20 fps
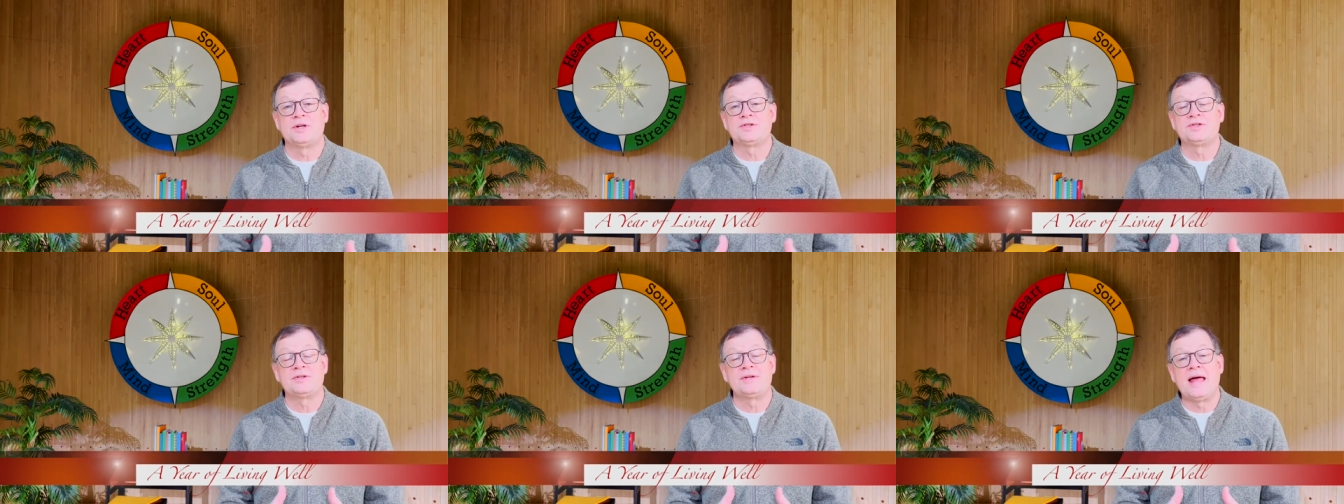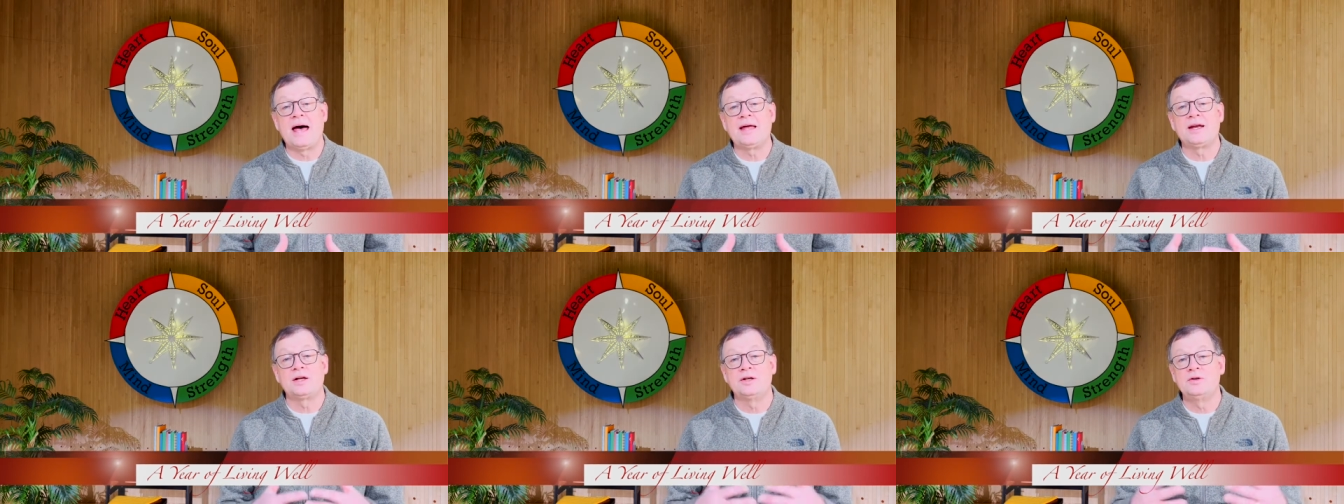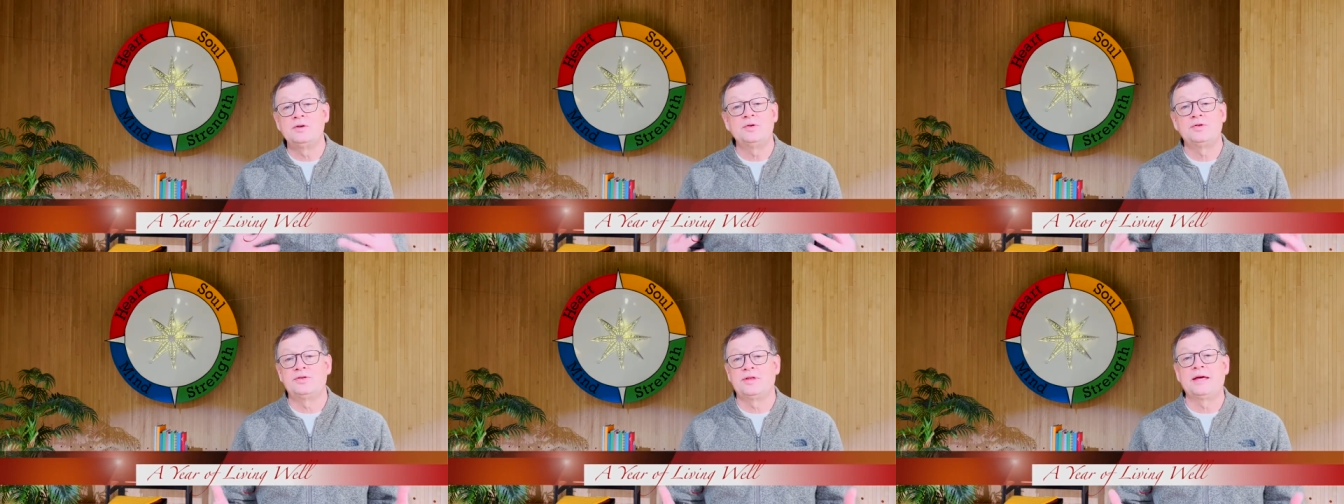It's not a
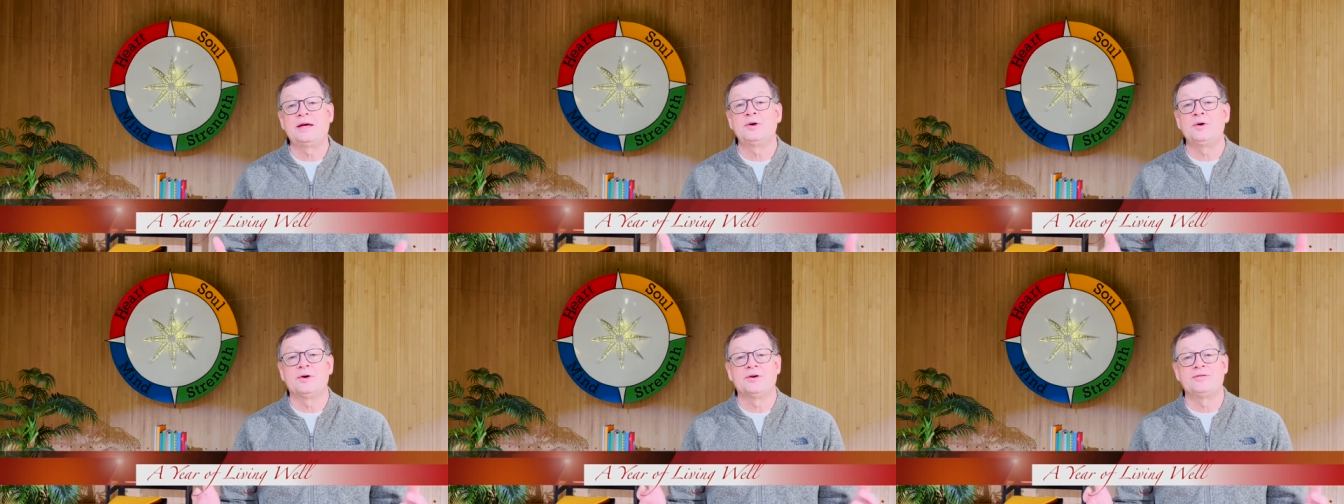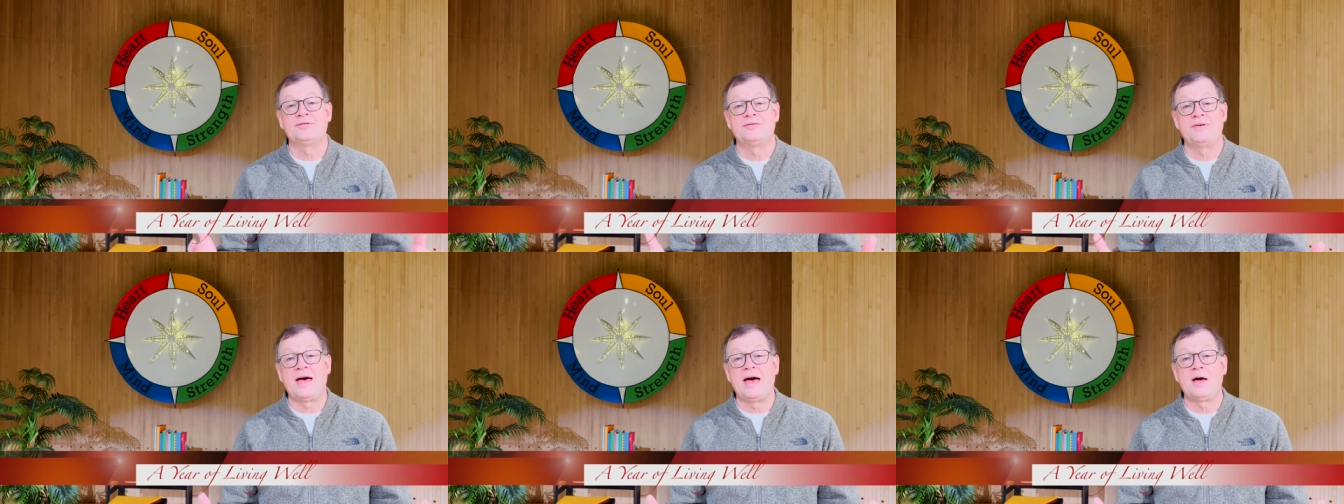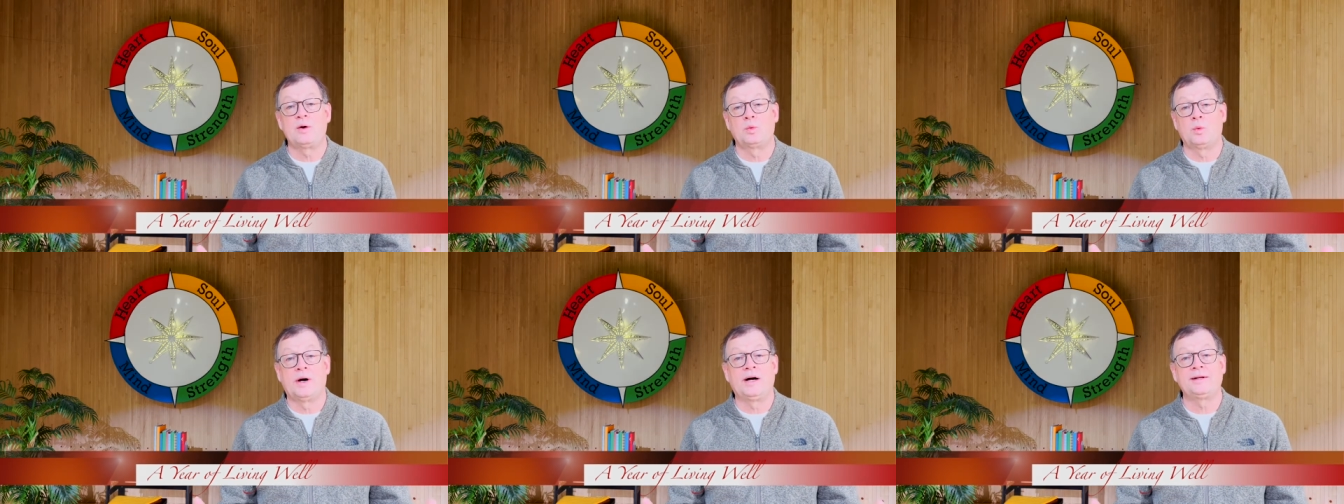new thing or a
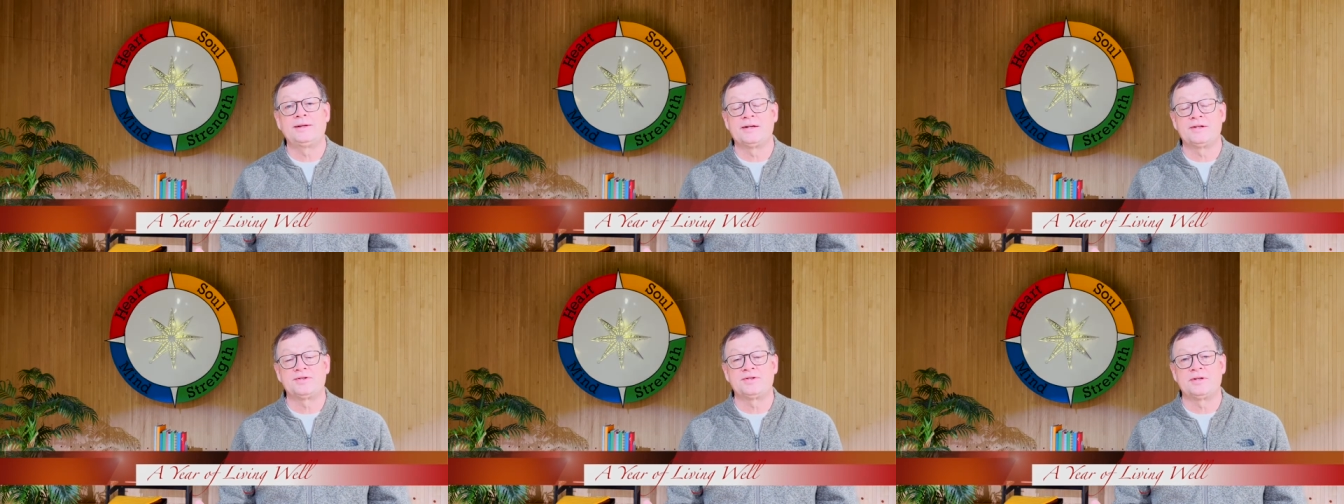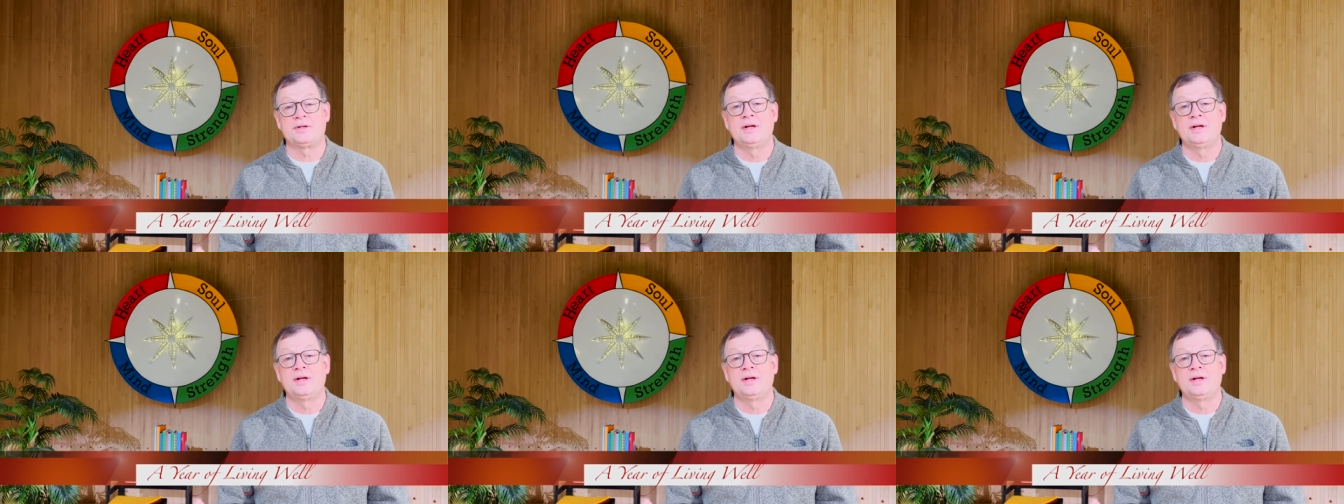fad wellness.